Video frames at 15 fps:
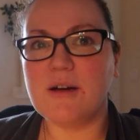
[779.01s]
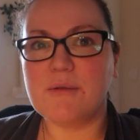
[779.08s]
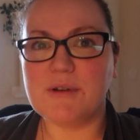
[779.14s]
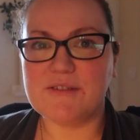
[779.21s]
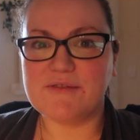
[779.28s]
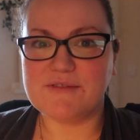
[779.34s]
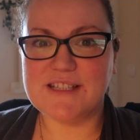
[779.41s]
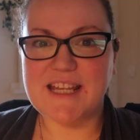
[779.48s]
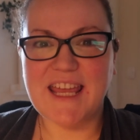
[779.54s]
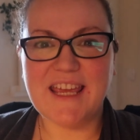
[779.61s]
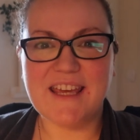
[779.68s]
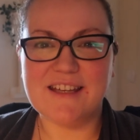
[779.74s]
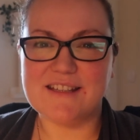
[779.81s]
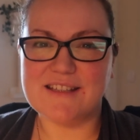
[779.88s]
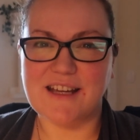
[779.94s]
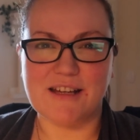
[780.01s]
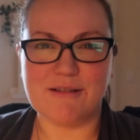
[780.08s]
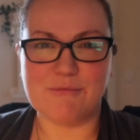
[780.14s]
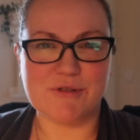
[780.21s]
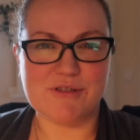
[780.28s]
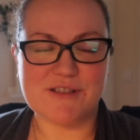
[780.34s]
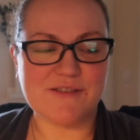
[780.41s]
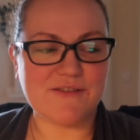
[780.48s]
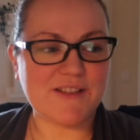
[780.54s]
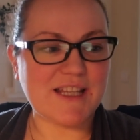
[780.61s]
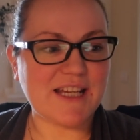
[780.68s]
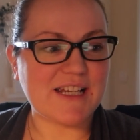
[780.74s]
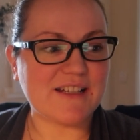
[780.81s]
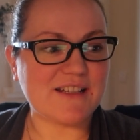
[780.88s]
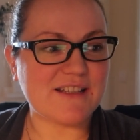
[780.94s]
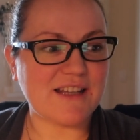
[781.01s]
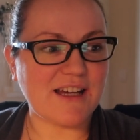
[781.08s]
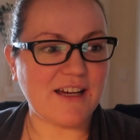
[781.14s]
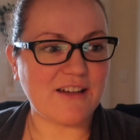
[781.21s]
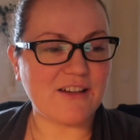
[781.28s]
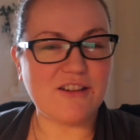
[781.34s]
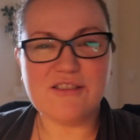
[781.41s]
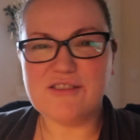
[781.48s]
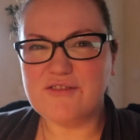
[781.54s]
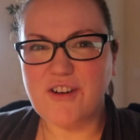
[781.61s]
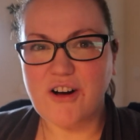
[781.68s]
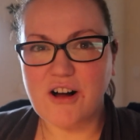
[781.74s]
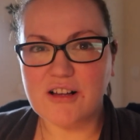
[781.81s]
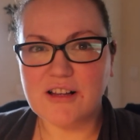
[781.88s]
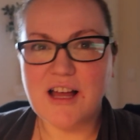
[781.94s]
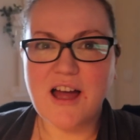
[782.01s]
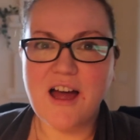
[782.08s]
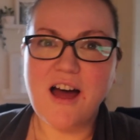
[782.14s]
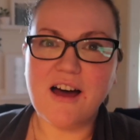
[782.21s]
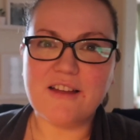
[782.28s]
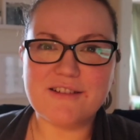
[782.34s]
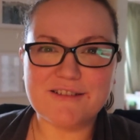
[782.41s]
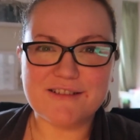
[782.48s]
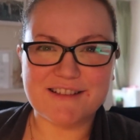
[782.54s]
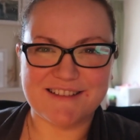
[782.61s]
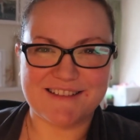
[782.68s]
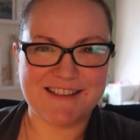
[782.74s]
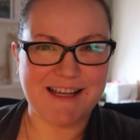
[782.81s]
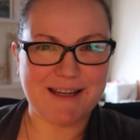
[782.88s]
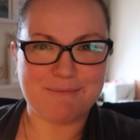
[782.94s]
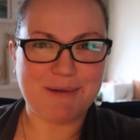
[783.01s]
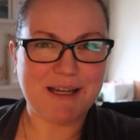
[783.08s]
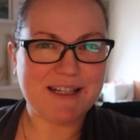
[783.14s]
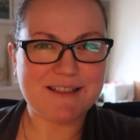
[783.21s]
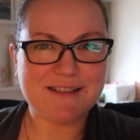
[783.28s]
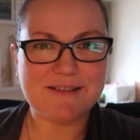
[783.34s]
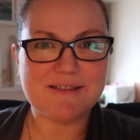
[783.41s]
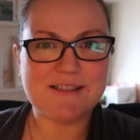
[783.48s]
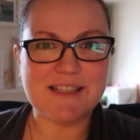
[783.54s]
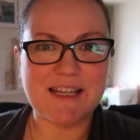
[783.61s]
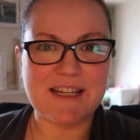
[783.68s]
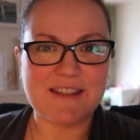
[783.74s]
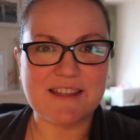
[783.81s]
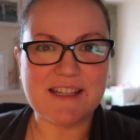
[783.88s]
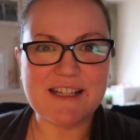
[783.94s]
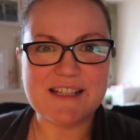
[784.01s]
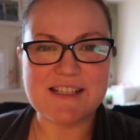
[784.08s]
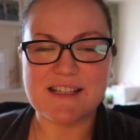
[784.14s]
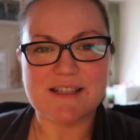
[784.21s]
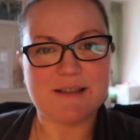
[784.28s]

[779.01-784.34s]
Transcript: we've taken down most of the things that could fall, other than like pictures like this. I